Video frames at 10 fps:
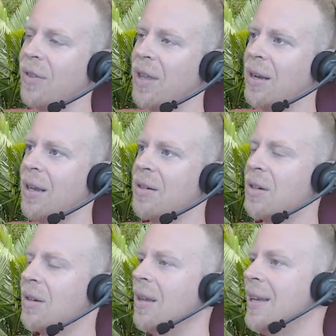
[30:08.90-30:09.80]
that
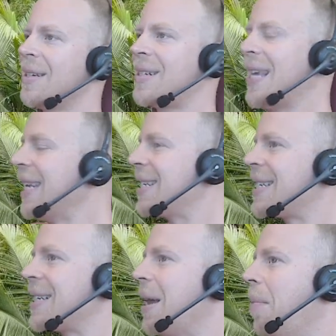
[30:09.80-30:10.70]
engine
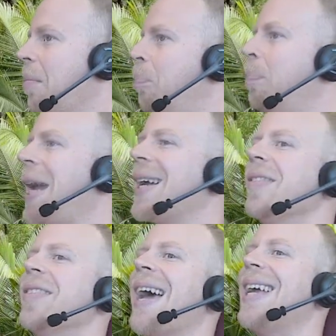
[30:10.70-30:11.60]
since back
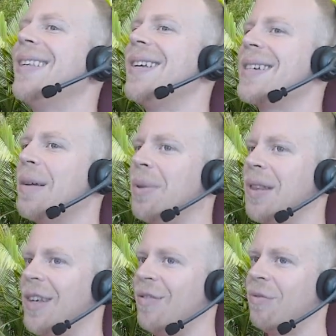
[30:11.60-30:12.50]
in the 90s, I
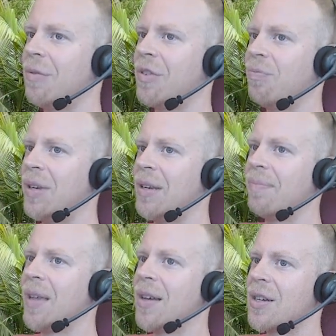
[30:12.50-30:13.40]
believe, where we've
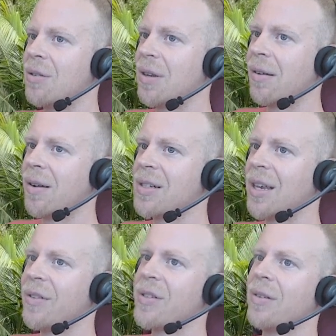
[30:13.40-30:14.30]
been shooting
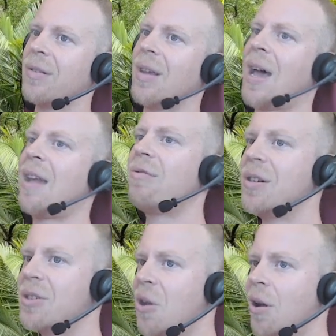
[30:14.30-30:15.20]
ourselves on
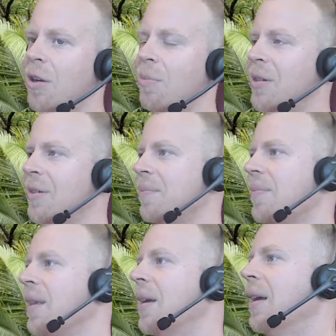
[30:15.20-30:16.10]
Unreal Tournament,
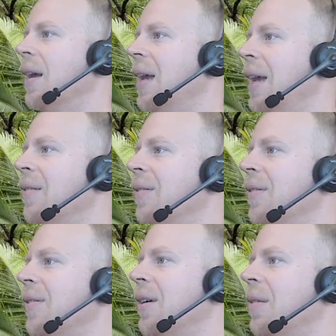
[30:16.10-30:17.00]

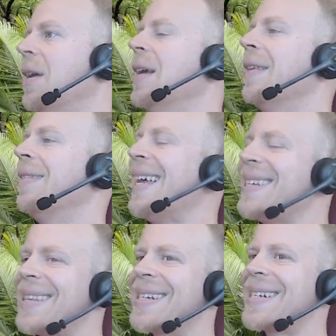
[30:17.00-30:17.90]
and
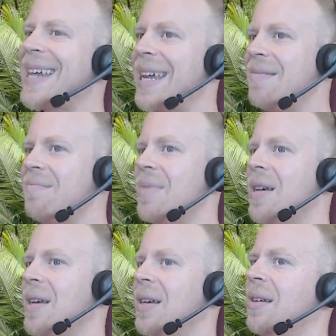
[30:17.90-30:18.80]
that's the same
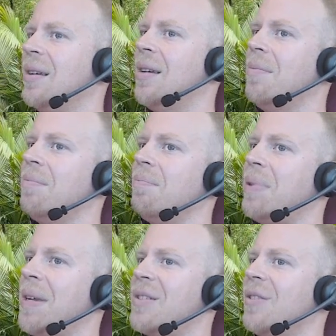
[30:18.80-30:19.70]

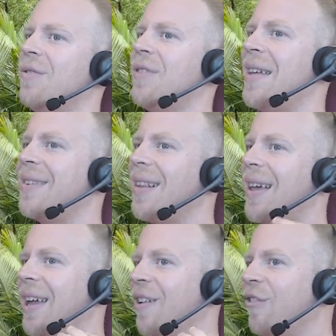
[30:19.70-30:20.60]
piece of
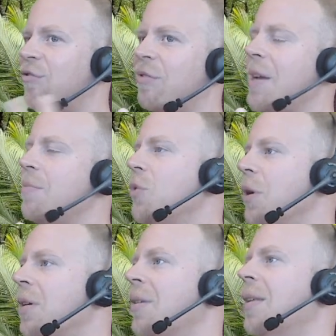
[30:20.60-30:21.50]
underlying
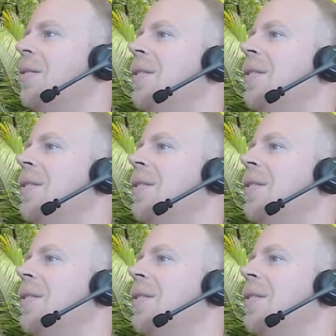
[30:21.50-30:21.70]
framework that